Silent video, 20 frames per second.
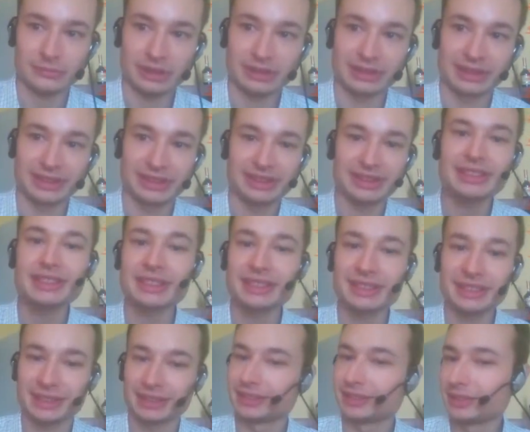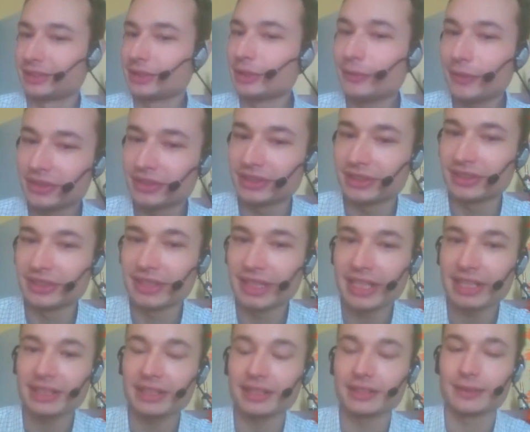Since
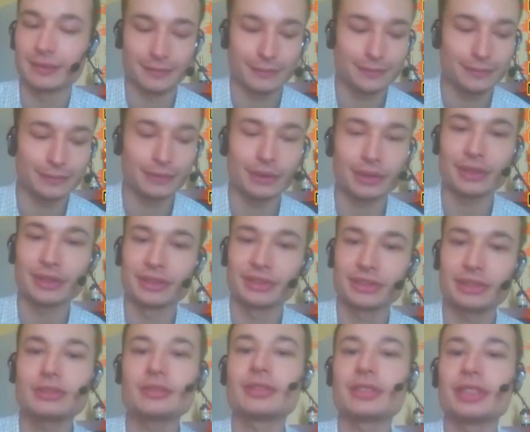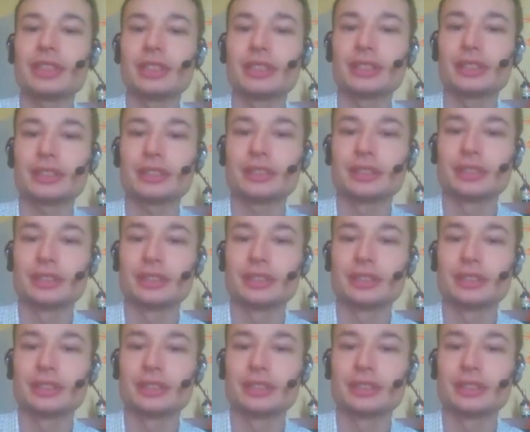2009, for a second air,